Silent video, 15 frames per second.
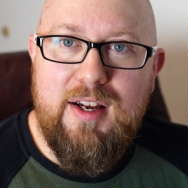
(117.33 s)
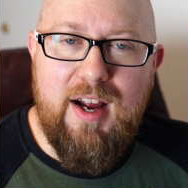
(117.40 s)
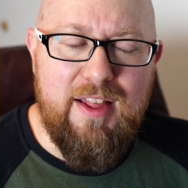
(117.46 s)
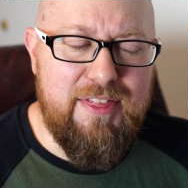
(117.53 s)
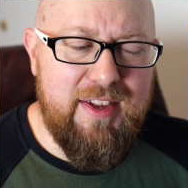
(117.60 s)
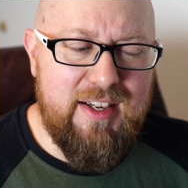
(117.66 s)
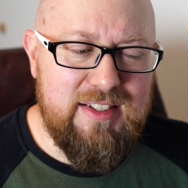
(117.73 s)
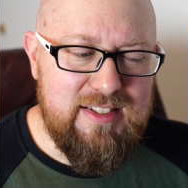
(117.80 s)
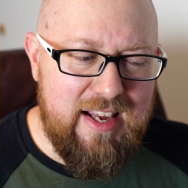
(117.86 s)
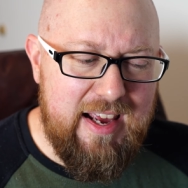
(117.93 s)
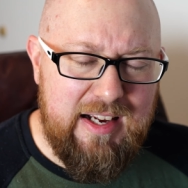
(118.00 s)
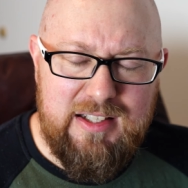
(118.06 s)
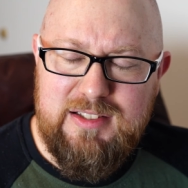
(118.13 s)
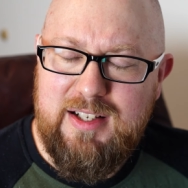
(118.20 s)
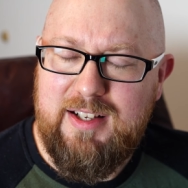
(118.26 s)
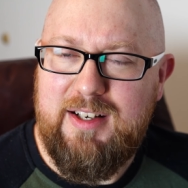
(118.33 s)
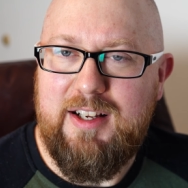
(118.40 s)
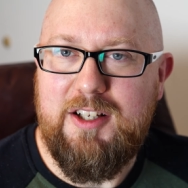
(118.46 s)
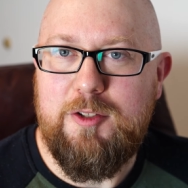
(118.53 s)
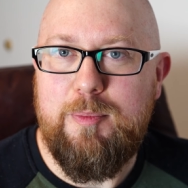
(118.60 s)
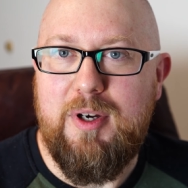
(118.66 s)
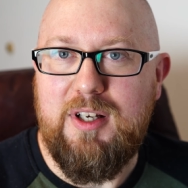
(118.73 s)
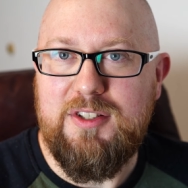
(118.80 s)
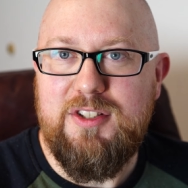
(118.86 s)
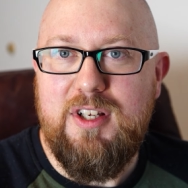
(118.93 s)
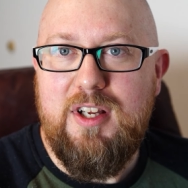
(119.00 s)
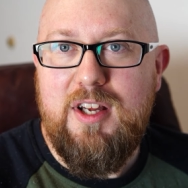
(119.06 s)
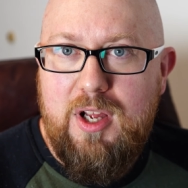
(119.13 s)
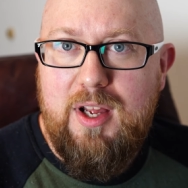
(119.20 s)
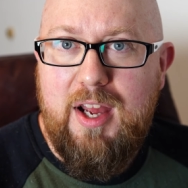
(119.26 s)
I think it's X on Xbox
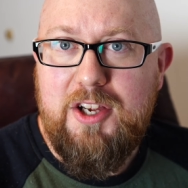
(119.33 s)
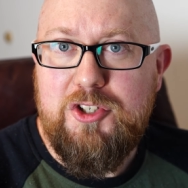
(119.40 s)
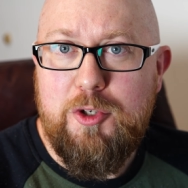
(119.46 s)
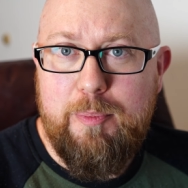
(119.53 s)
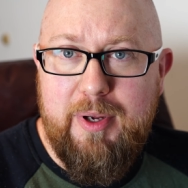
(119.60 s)
as you're